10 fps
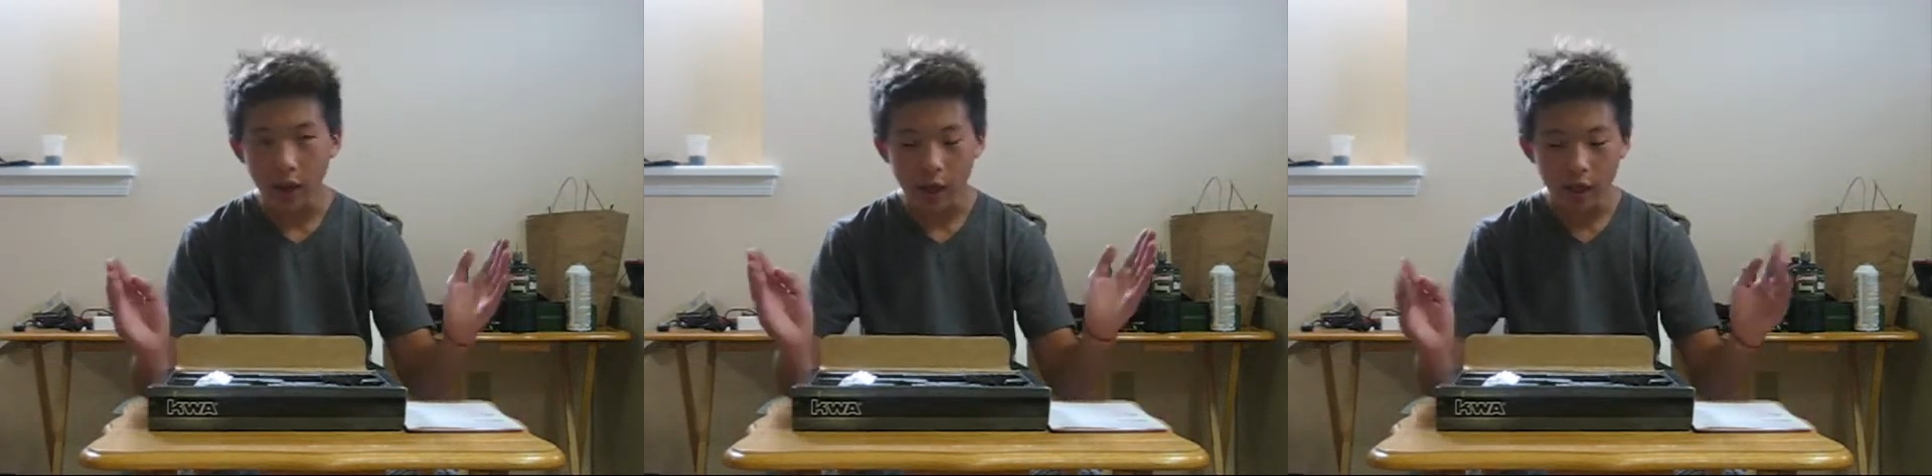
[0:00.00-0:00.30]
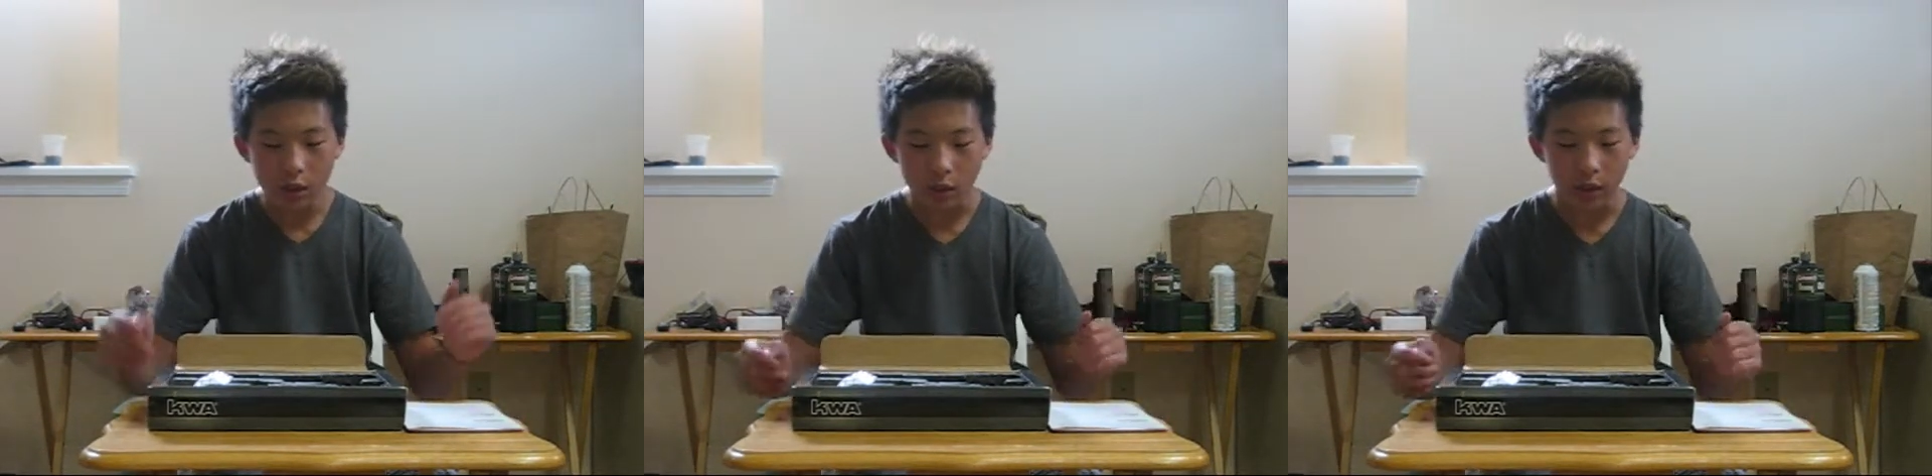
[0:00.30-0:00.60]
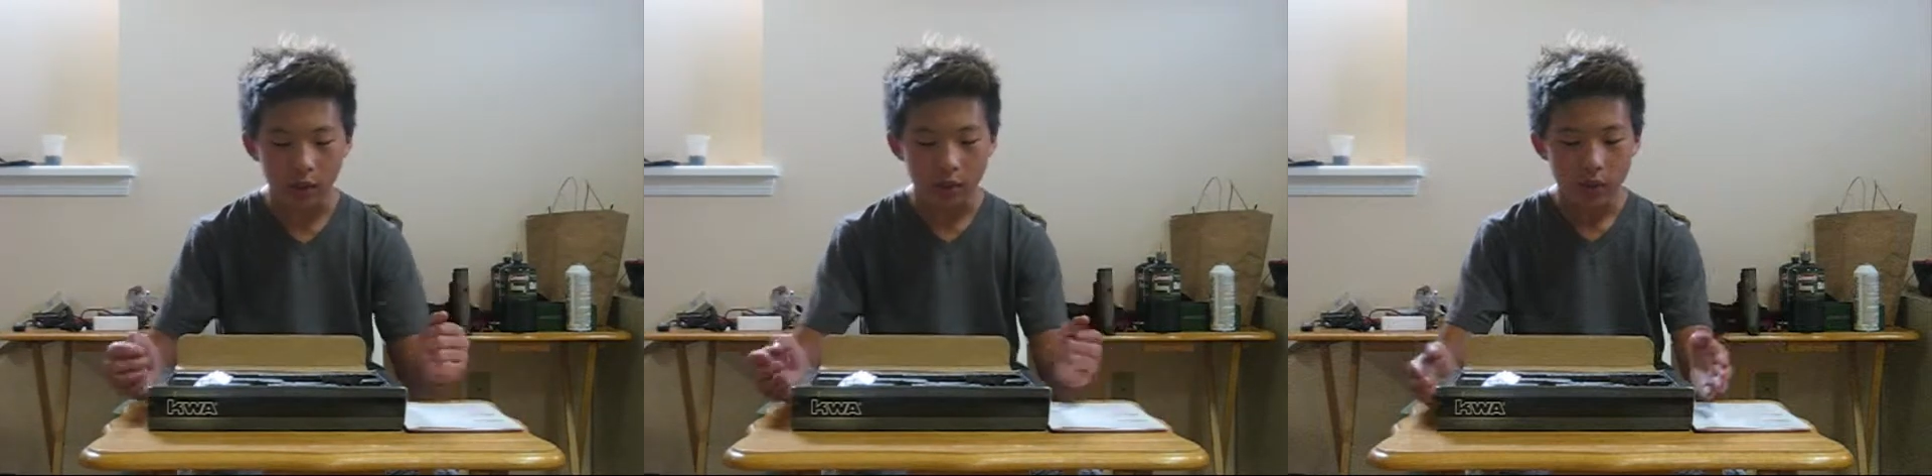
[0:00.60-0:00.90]

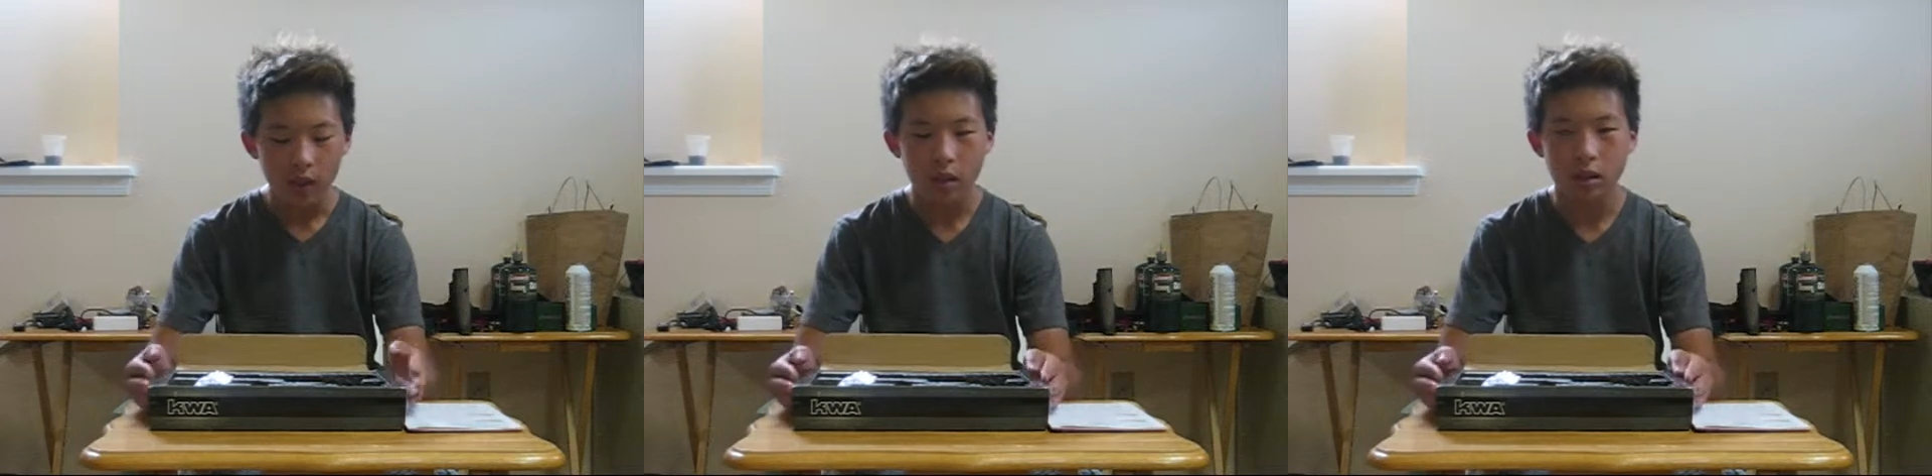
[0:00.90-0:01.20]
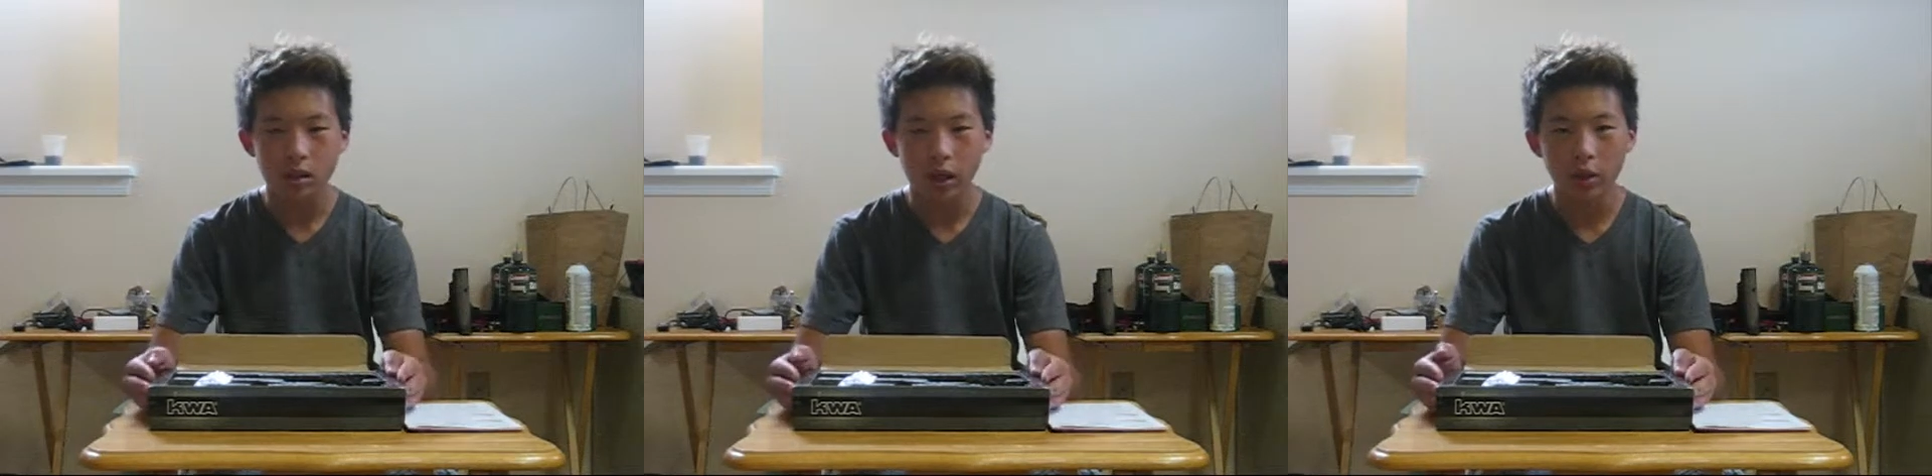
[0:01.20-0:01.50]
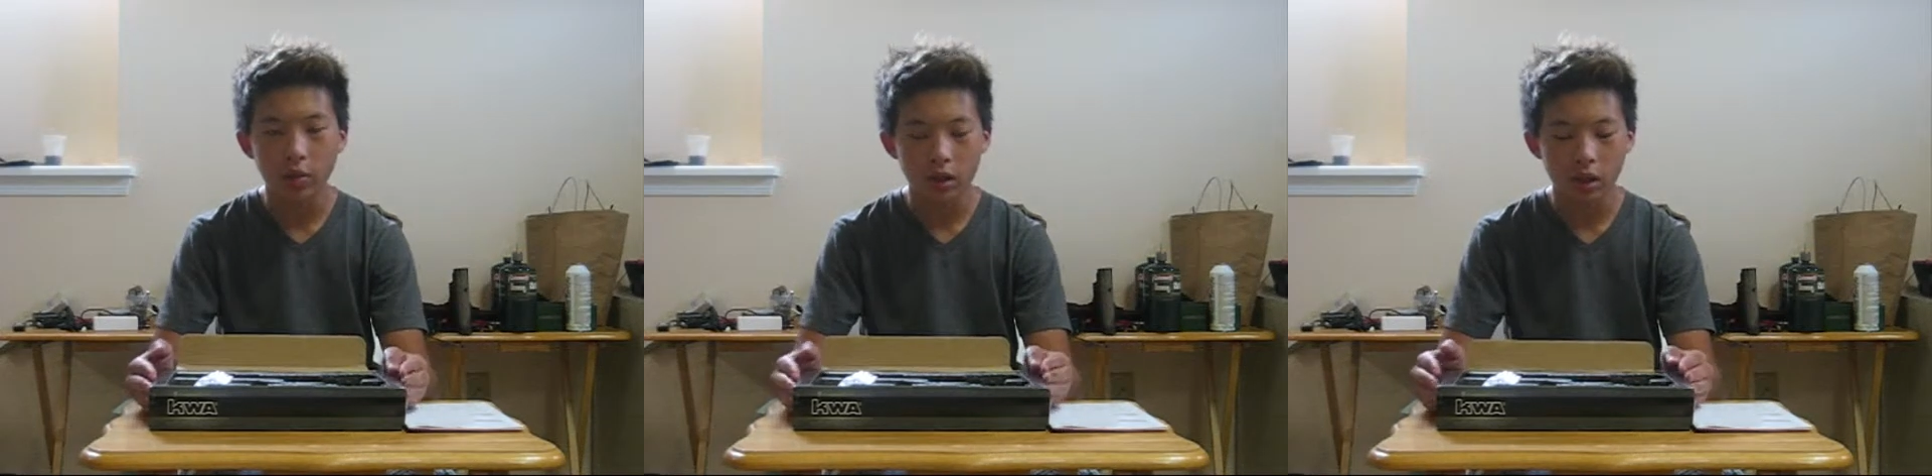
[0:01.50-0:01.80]
Anyway, this gun was